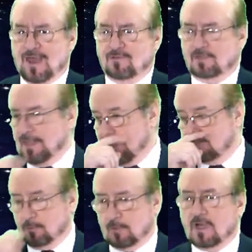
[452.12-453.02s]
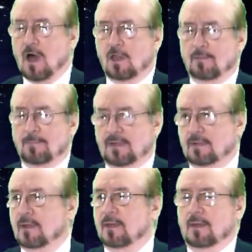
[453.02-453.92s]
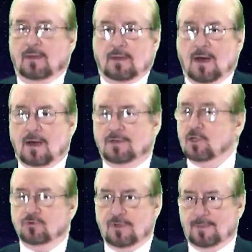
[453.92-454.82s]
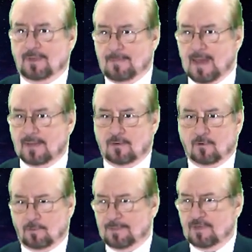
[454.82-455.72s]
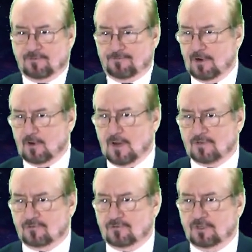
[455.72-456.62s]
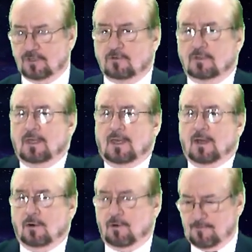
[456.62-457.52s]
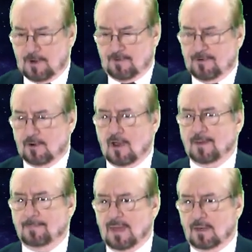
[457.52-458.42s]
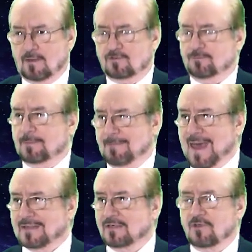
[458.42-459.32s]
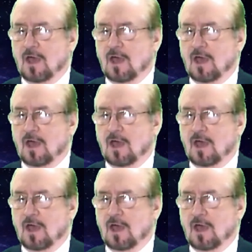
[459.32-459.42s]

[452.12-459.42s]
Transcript: if you have a lens or a collimated uh, neodymium magnet or a piece of ferrite steel or a, ferrite metal that's been